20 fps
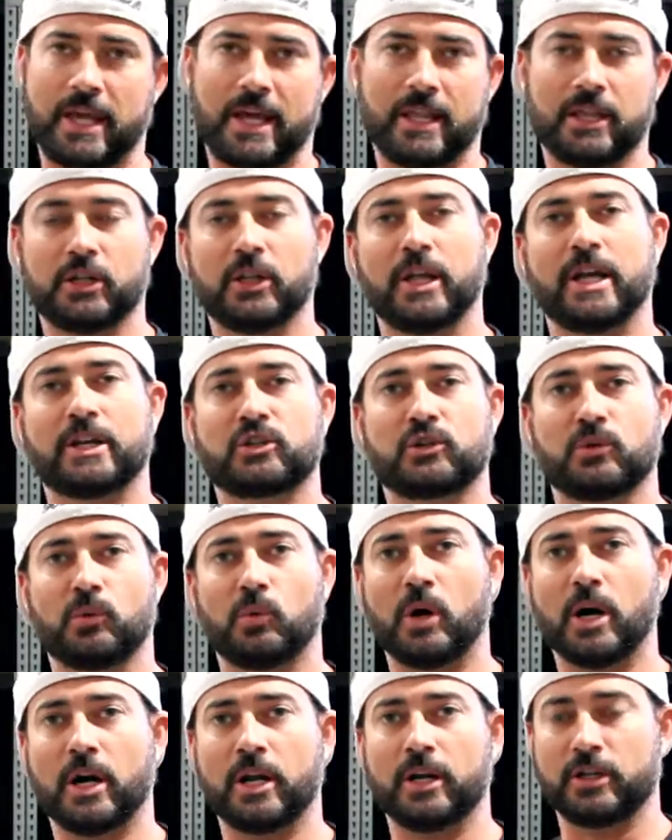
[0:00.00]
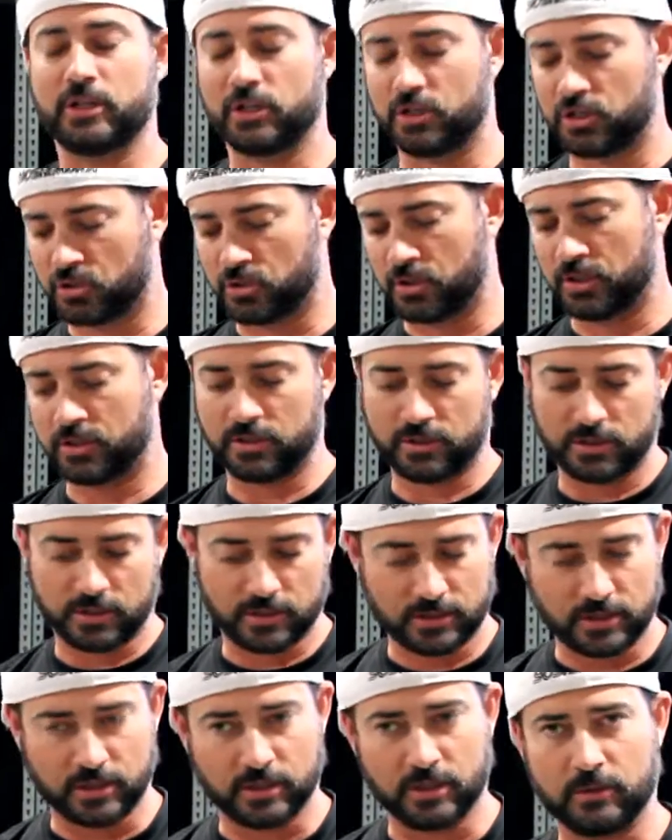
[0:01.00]
that little extra water in your shorts, it's
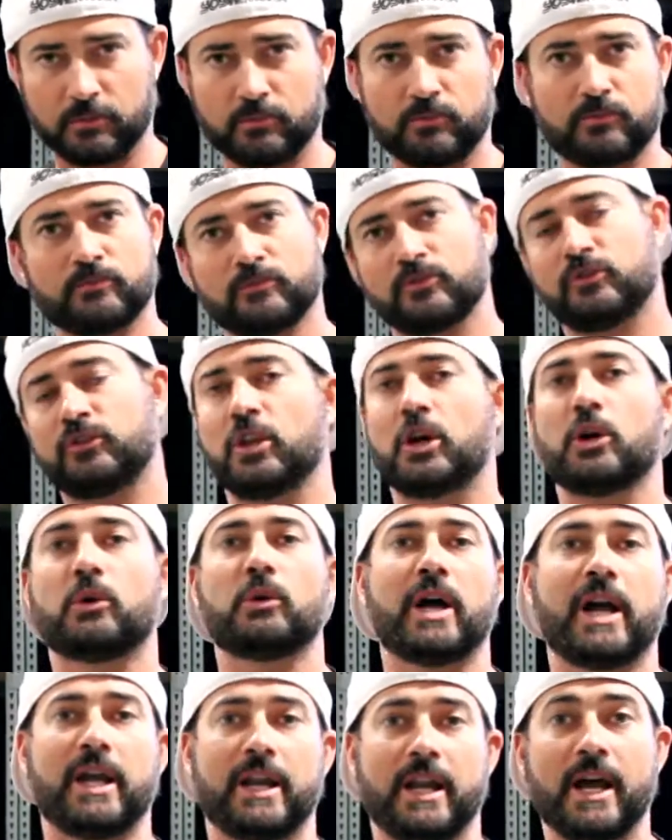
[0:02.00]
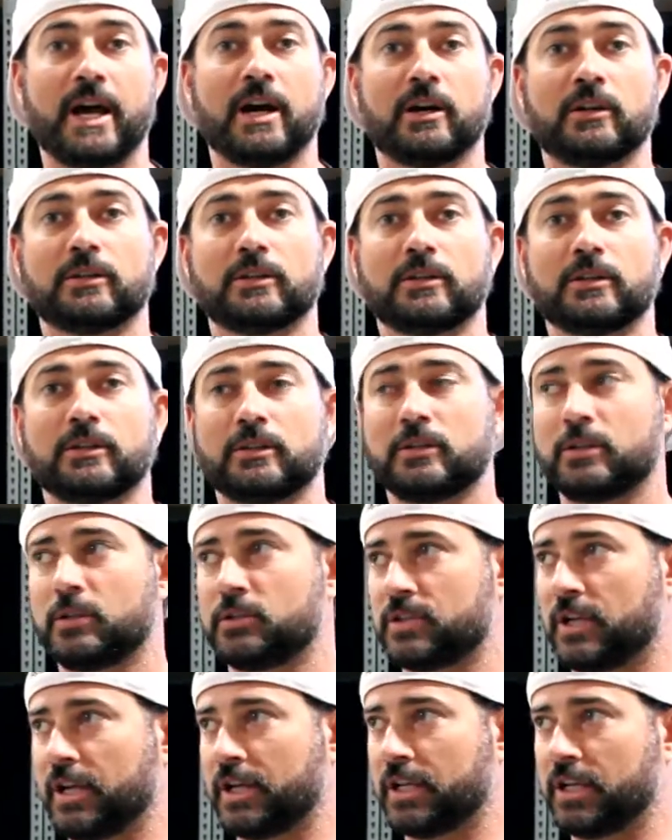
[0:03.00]
just going to flow right out.
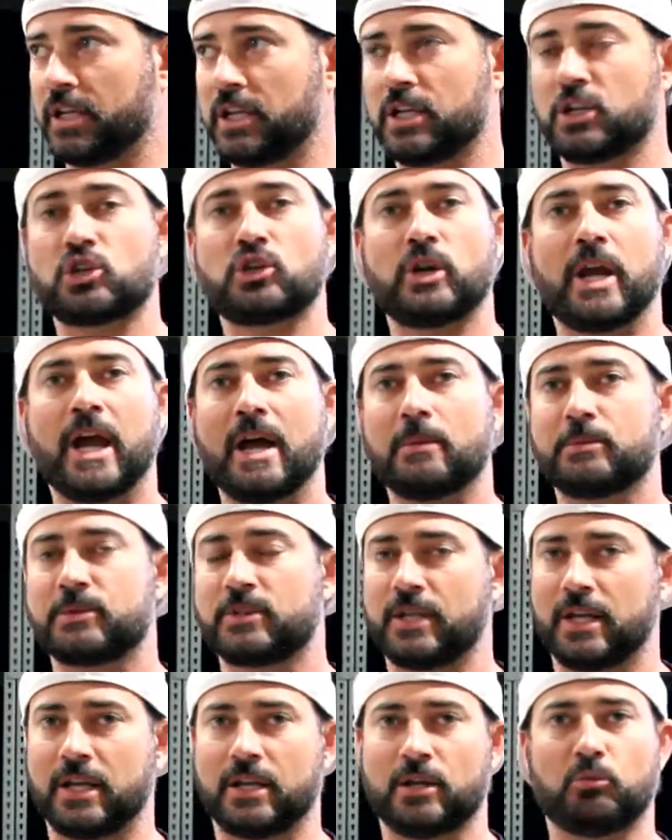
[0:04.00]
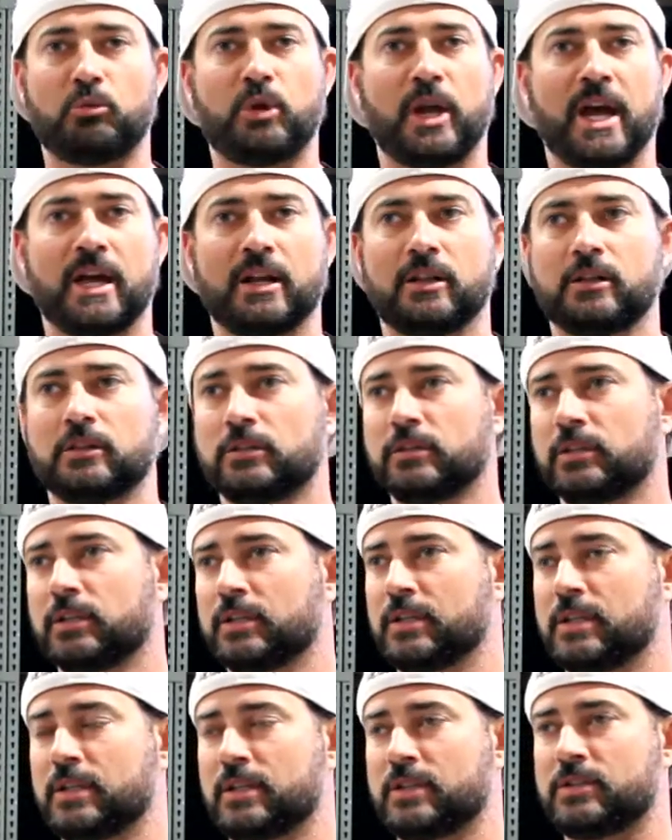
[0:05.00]
It's not going to get trapped. Stand-up paddle,
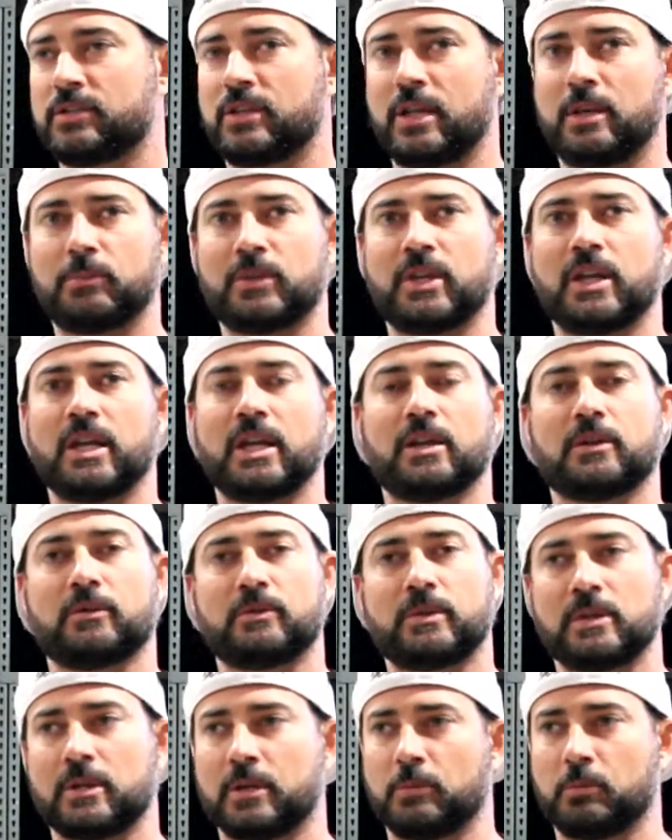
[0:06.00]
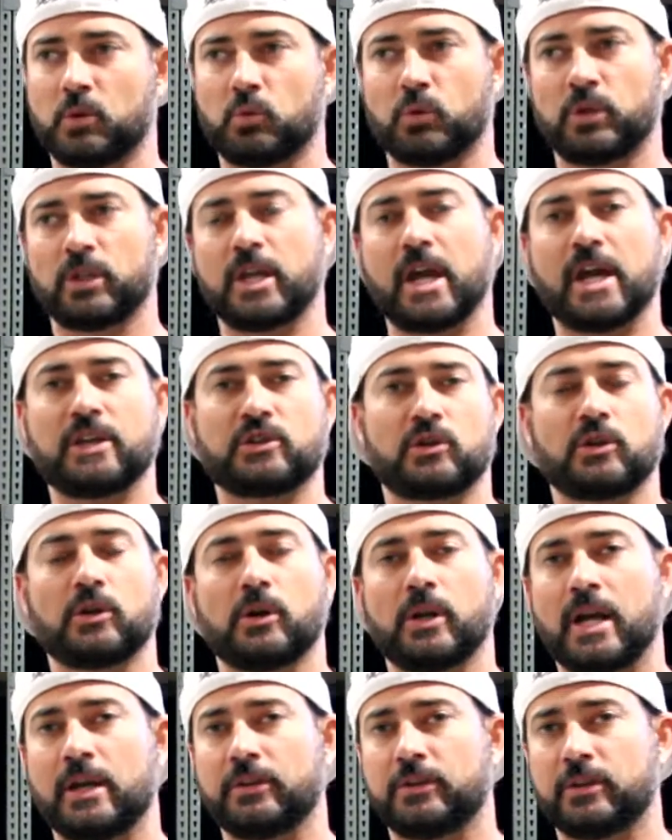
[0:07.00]
same thing. When the guys are
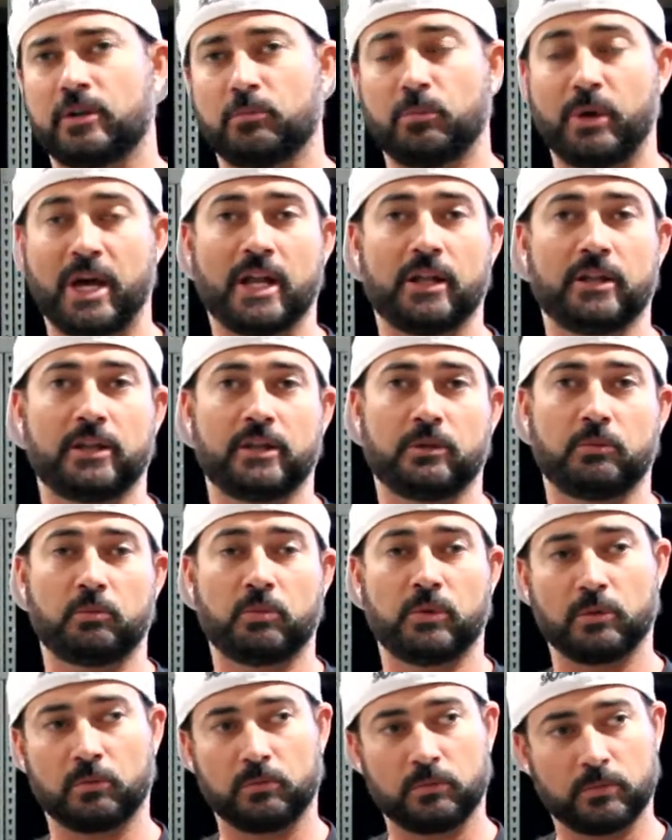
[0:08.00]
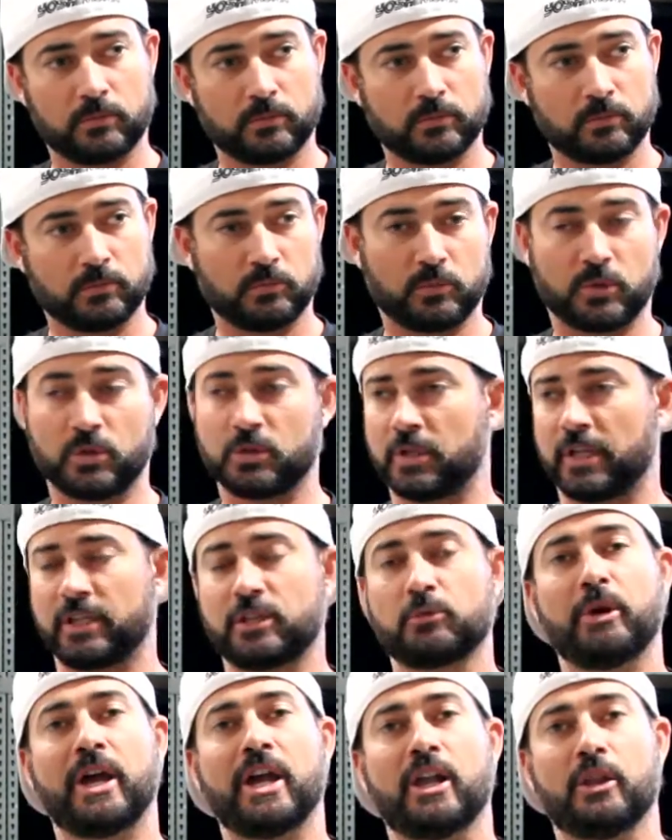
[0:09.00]
going out there and battling
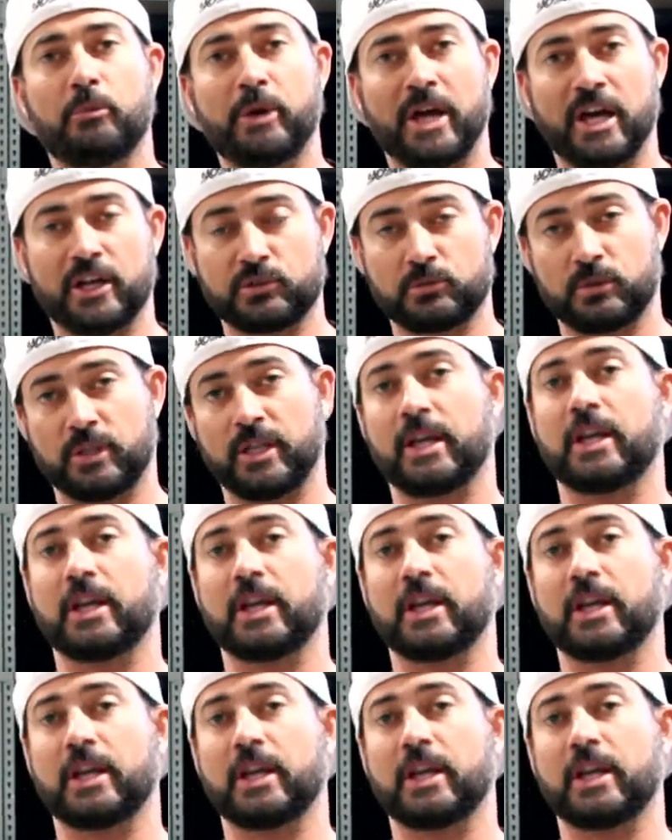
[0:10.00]
like the Battle of the Paddles where they